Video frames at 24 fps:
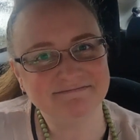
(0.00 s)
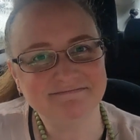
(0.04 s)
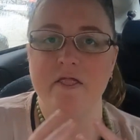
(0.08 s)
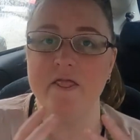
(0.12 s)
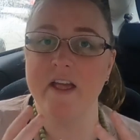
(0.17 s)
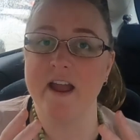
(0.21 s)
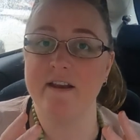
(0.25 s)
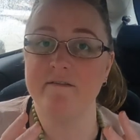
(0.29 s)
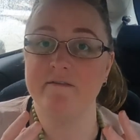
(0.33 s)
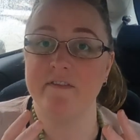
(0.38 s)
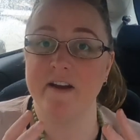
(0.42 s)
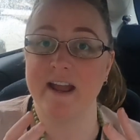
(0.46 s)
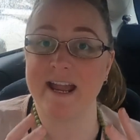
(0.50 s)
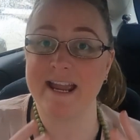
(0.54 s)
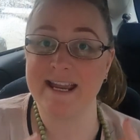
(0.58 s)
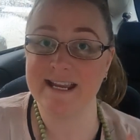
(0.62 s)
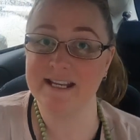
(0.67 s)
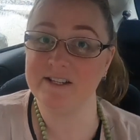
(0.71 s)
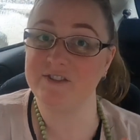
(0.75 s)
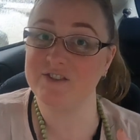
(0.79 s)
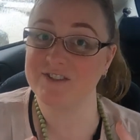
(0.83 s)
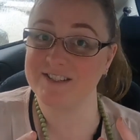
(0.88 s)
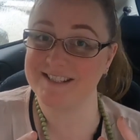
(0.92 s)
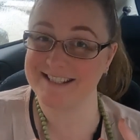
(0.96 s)
Then for
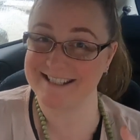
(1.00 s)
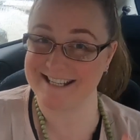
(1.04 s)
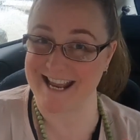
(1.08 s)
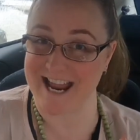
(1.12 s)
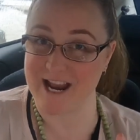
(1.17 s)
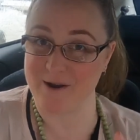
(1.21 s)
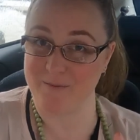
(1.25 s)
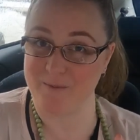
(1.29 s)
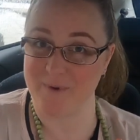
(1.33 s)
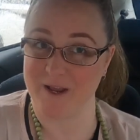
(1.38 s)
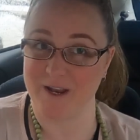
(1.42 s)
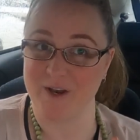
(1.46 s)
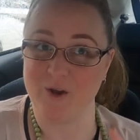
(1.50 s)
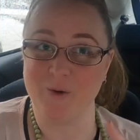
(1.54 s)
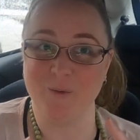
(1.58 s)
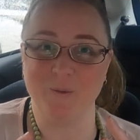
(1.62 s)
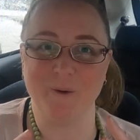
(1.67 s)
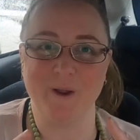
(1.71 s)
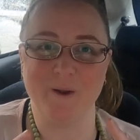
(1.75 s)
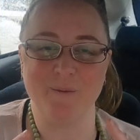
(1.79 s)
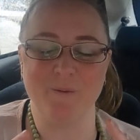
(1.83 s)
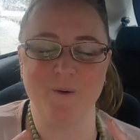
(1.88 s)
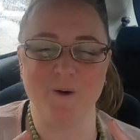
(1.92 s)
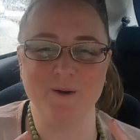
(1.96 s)
each statement,
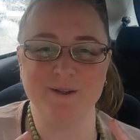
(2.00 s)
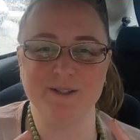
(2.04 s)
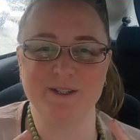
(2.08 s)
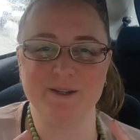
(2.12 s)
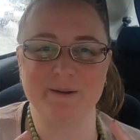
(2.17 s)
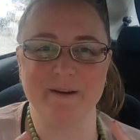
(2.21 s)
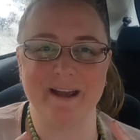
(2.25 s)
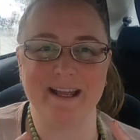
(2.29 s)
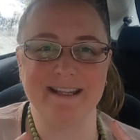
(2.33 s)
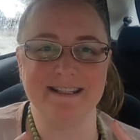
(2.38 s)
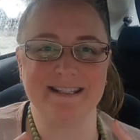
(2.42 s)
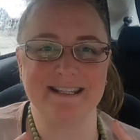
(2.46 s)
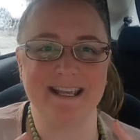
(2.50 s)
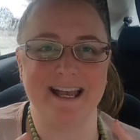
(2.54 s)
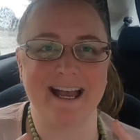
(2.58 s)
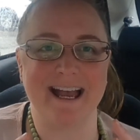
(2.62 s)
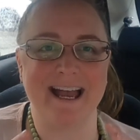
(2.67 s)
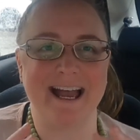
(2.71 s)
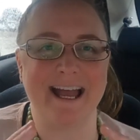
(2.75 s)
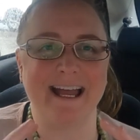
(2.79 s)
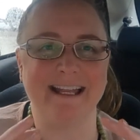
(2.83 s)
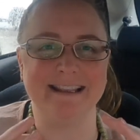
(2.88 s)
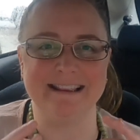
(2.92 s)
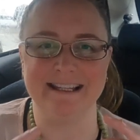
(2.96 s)
we want to
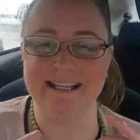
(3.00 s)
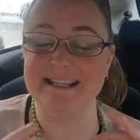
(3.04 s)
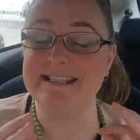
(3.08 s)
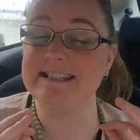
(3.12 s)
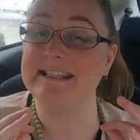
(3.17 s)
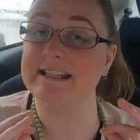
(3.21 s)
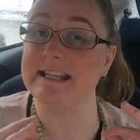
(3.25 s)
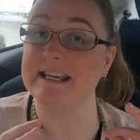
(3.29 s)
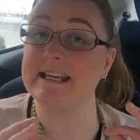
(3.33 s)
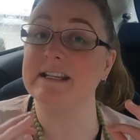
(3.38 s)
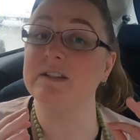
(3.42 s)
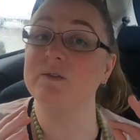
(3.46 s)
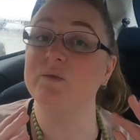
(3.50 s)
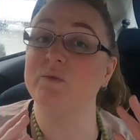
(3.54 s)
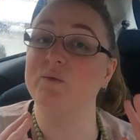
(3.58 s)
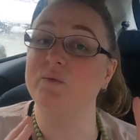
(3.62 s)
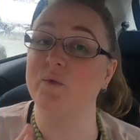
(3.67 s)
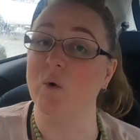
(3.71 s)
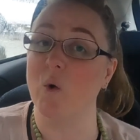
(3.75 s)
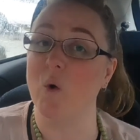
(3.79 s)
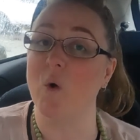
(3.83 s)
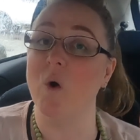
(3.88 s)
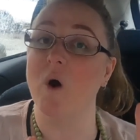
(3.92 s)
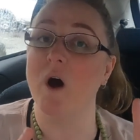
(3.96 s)
answer at least these
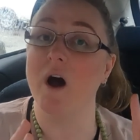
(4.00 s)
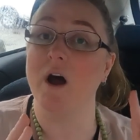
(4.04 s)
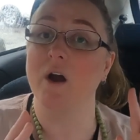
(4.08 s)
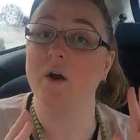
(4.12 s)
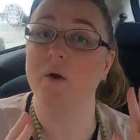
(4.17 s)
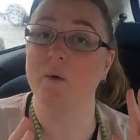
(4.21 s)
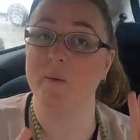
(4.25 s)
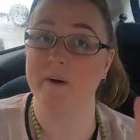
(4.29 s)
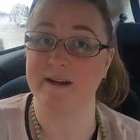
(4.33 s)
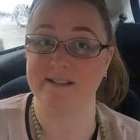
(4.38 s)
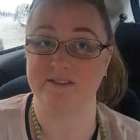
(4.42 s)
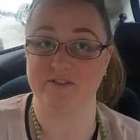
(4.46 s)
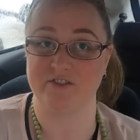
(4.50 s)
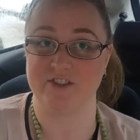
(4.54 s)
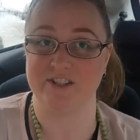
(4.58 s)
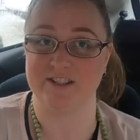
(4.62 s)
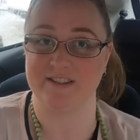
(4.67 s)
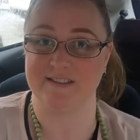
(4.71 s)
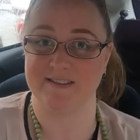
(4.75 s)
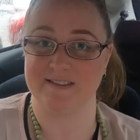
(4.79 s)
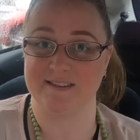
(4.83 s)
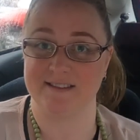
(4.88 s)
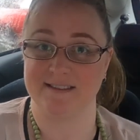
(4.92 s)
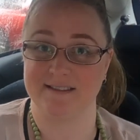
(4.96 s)
4
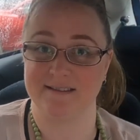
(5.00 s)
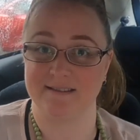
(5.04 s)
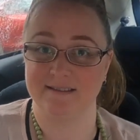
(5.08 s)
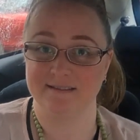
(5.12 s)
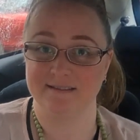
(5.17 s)
questions.